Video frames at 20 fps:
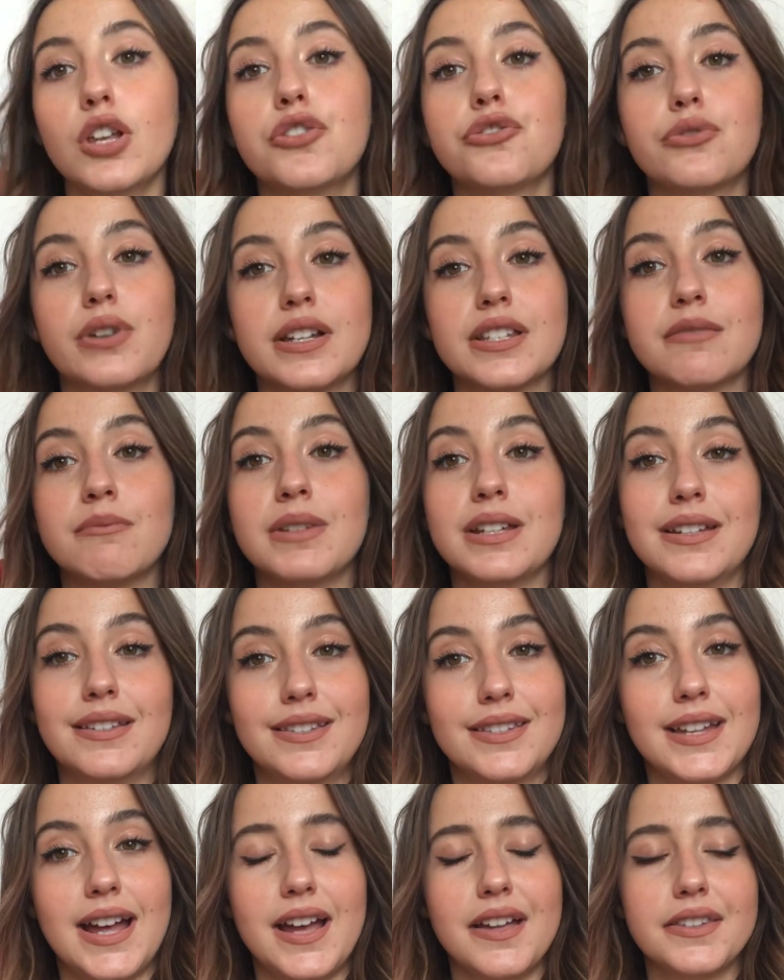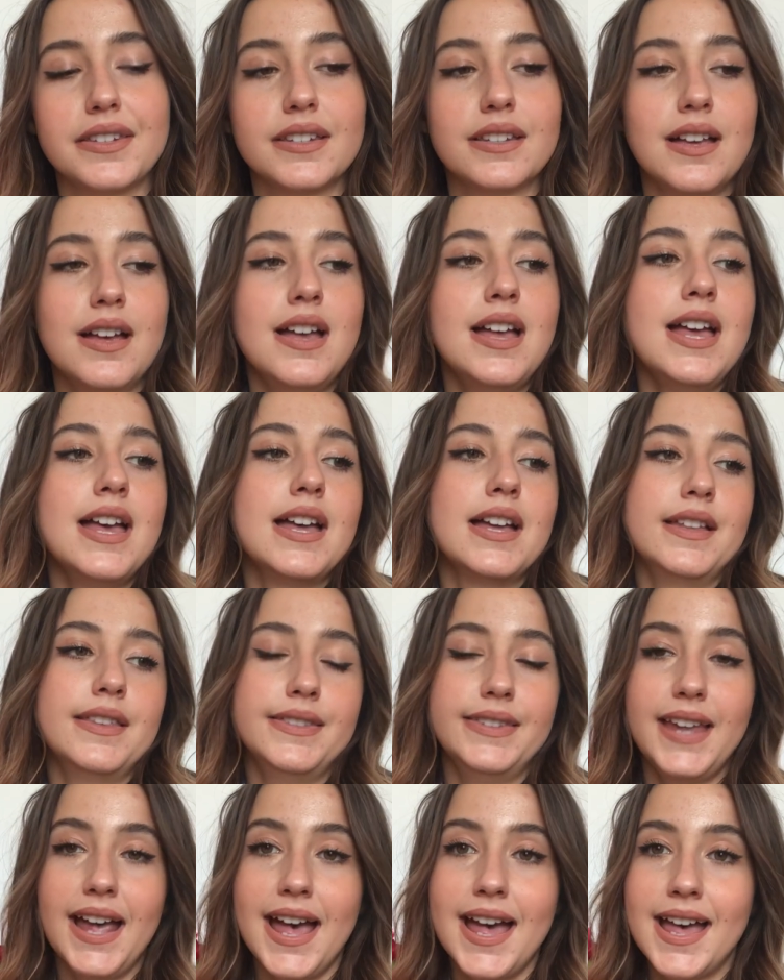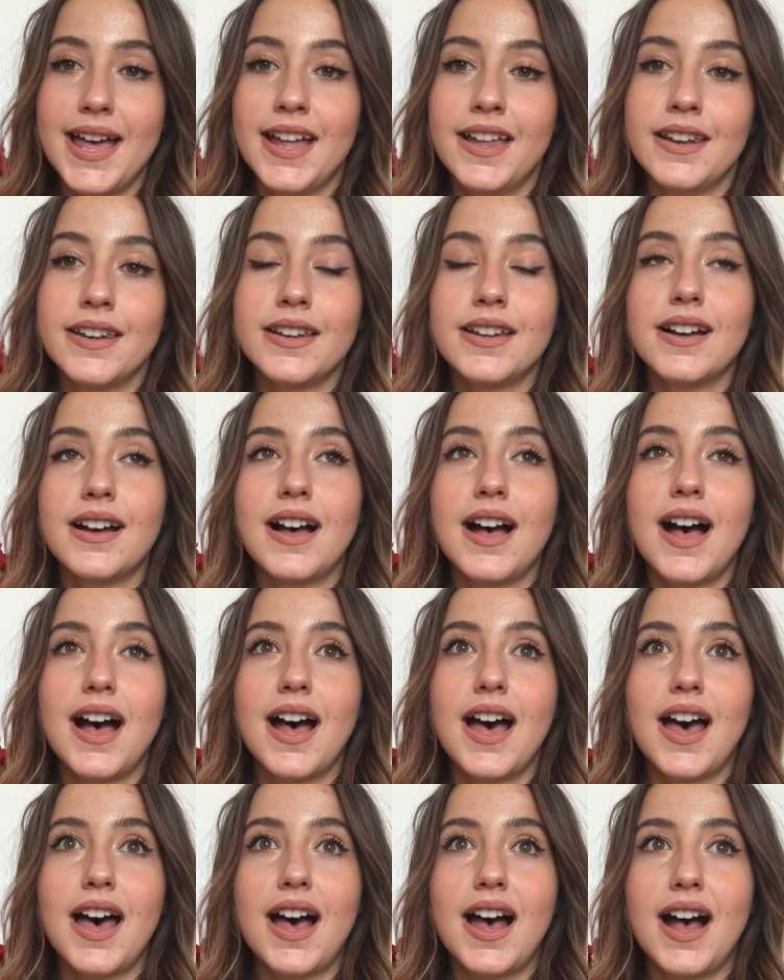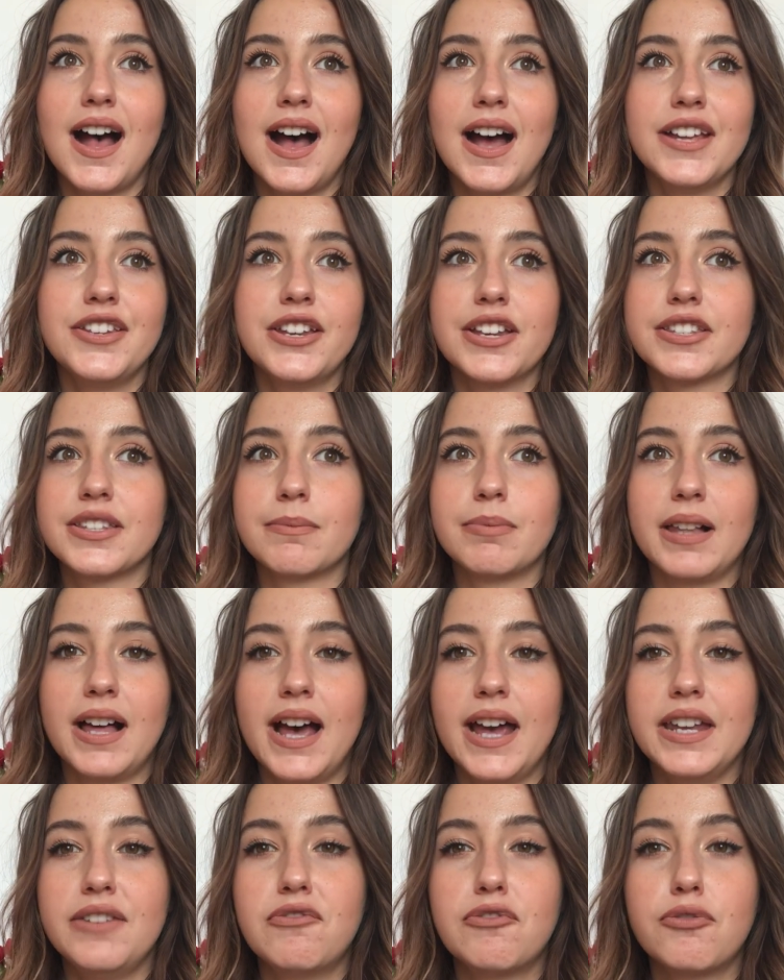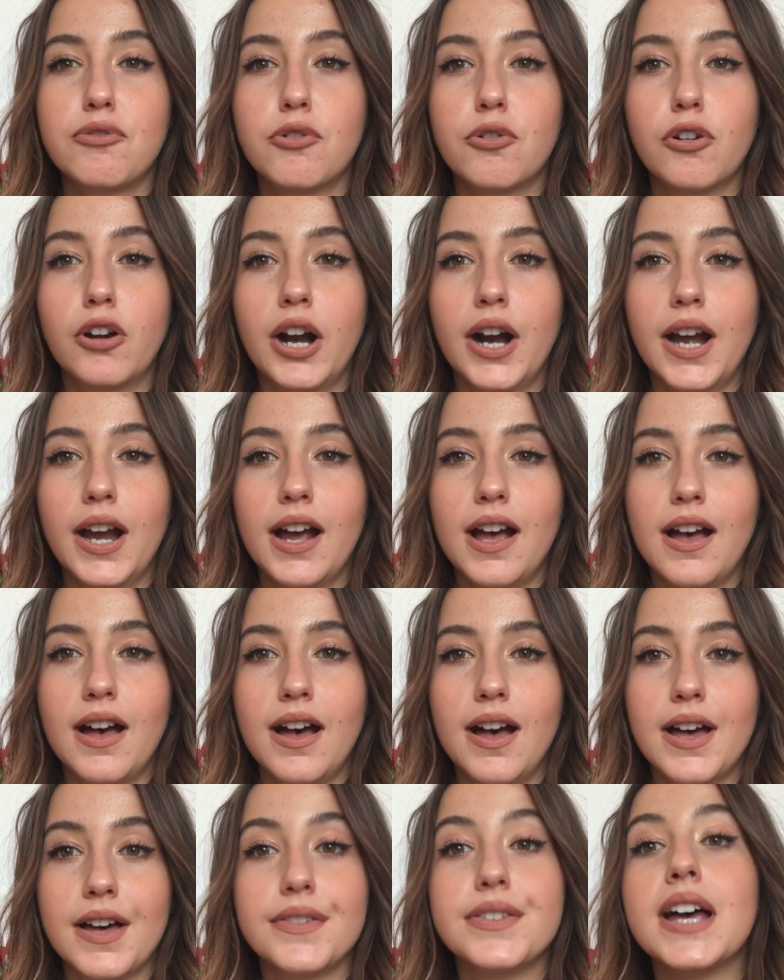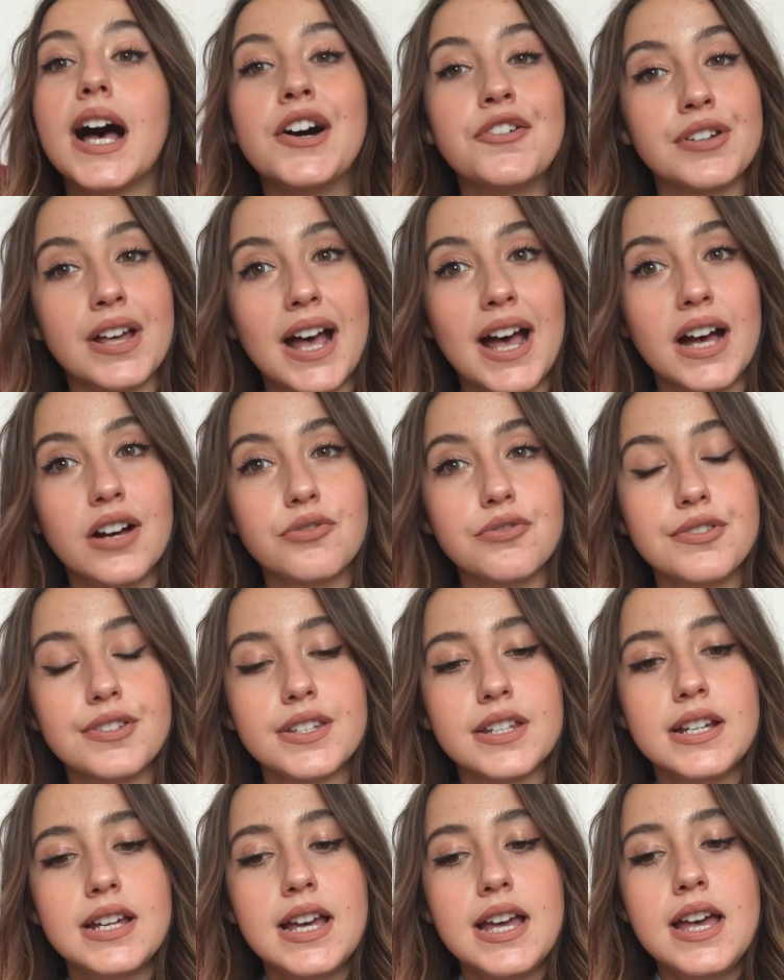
Trust me, it's that. Then I just applied for a townhouse.